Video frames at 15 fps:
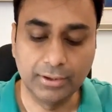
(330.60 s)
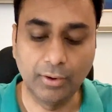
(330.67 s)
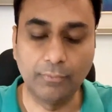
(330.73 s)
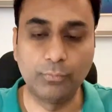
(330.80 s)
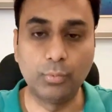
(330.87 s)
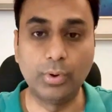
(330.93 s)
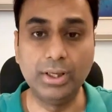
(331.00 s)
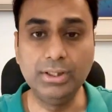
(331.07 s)

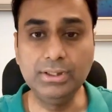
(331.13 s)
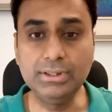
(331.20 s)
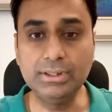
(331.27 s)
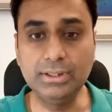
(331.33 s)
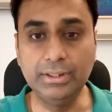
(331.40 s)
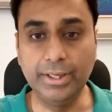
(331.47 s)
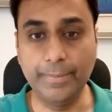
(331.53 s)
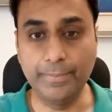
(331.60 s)
Now once
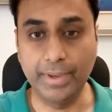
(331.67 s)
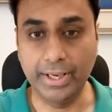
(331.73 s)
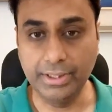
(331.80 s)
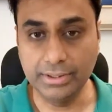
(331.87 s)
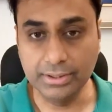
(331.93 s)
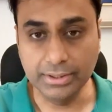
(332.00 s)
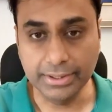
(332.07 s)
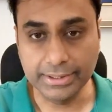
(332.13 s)
the
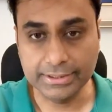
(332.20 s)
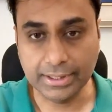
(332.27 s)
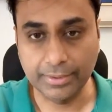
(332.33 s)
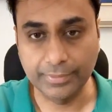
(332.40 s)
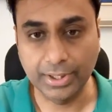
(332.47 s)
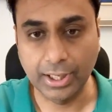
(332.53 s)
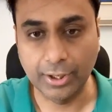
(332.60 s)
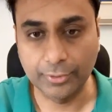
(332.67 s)
remainder is
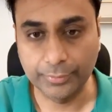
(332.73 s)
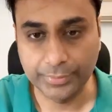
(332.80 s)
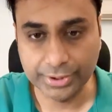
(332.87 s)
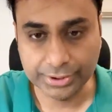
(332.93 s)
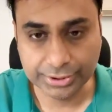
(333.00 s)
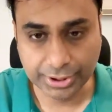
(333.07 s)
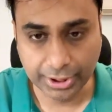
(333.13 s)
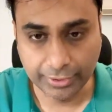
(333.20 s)
coming out to
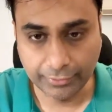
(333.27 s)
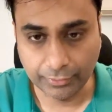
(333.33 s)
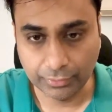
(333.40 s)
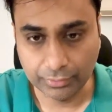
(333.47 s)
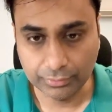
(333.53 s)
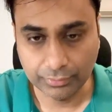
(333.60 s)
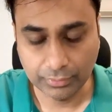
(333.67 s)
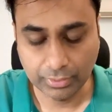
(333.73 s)
be
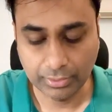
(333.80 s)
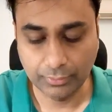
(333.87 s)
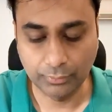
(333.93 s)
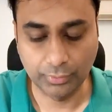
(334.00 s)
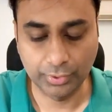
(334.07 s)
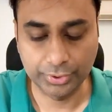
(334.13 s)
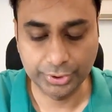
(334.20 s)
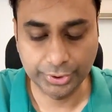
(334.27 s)
0,
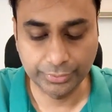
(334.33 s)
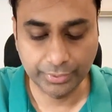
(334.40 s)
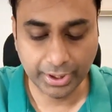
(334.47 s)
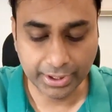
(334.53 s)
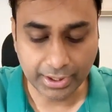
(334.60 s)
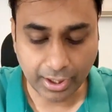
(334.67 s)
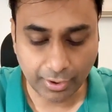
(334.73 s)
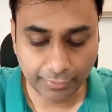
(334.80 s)
what do you
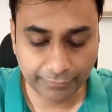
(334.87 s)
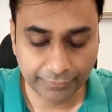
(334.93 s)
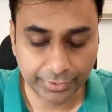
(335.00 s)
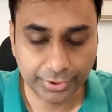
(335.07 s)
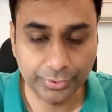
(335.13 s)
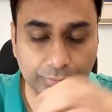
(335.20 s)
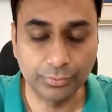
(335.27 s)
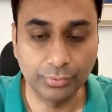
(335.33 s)
get out of
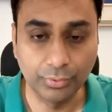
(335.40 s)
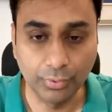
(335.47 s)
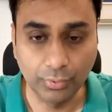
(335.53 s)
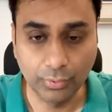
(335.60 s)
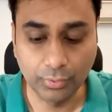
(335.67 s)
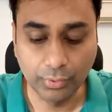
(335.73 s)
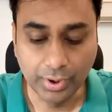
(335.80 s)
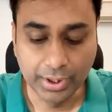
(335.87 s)
it? You
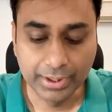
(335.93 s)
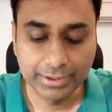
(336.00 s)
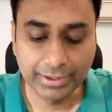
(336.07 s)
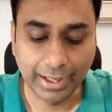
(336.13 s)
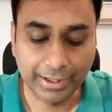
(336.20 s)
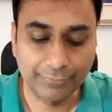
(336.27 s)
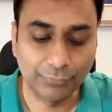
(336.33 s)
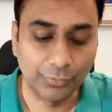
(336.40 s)
know
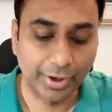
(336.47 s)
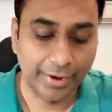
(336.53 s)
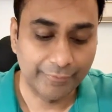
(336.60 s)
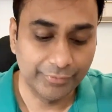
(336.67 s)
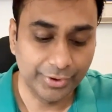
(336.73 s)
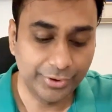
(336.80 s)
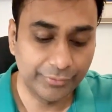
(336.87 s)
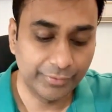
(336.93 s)
that
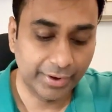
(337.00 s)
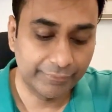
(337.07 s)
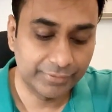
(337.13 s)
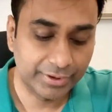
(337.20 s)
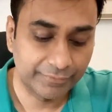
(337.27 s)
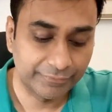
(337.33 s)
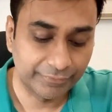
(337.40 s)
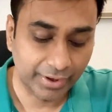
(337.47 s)
whatever you have
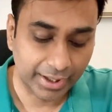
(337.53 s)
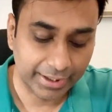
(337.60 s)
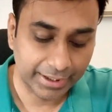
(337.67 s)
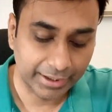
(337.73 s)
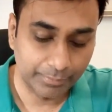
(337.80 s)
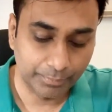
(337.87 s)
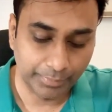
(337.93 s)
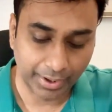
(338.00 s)

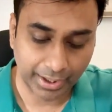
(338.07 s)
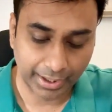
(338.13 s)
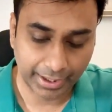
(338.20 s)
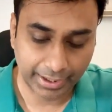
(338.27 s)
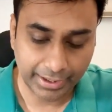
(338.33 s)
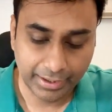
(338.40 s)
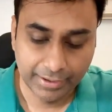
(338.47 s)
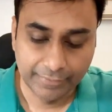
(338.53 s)
divided
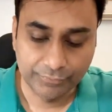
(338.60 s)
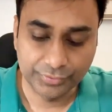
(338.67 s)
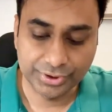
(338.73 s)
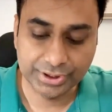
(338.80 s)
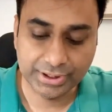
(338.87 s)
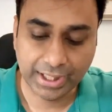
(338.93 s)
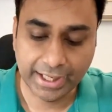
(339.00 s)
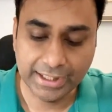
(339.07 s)
by, which
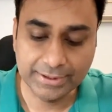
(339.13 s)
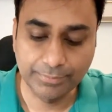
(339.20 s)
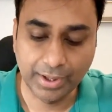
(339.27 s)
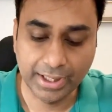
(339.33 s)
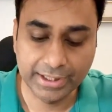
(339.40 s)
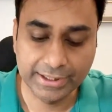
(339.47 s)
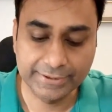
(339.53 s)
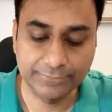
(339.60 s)
is x
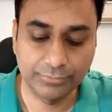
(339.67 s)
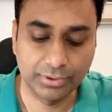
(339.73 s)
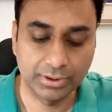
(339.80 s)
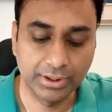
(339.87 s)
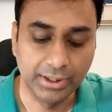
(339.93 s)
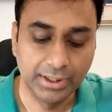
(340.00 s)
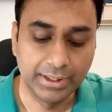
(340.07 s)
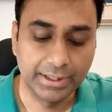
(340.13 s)
minus
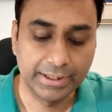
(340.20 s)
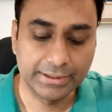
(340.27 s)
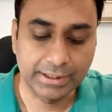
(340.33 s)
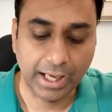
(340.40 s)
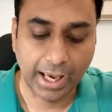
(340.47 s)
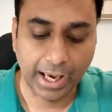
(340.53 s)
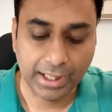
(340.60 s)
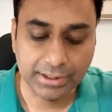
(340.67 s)
1, is
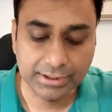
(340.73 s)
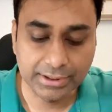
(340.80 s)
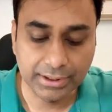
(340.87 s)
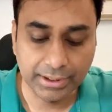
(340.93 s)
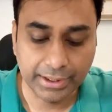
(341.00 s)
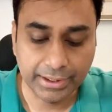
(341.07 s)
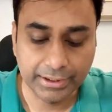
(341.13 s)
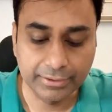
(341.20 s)

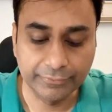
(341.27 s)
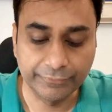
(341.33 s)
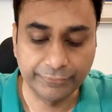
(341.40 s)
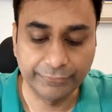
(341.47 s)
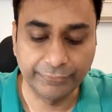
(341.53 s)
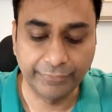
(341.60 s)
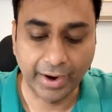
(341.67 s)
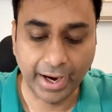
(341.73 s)
actually the
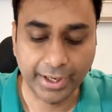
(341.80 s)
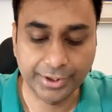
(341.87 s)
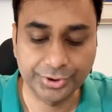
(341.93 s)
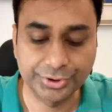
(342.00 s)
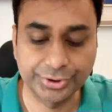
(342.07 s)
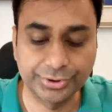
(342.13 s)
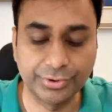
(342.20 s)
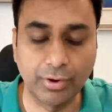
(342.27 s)

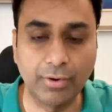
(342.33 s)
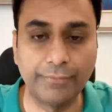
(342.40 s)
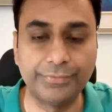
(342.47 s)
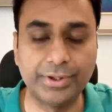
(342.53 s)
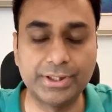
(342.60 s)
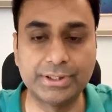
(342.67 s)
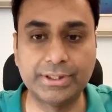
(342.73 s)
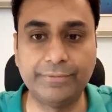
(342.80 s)
factor of
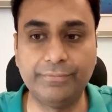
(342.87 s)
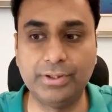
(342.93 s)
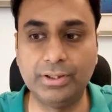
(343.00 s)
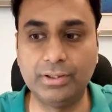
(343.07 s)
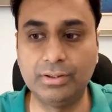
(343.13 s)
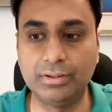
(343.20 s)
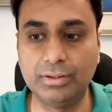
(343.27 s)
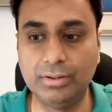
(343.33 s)
this
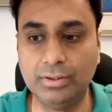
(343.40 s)
dividend.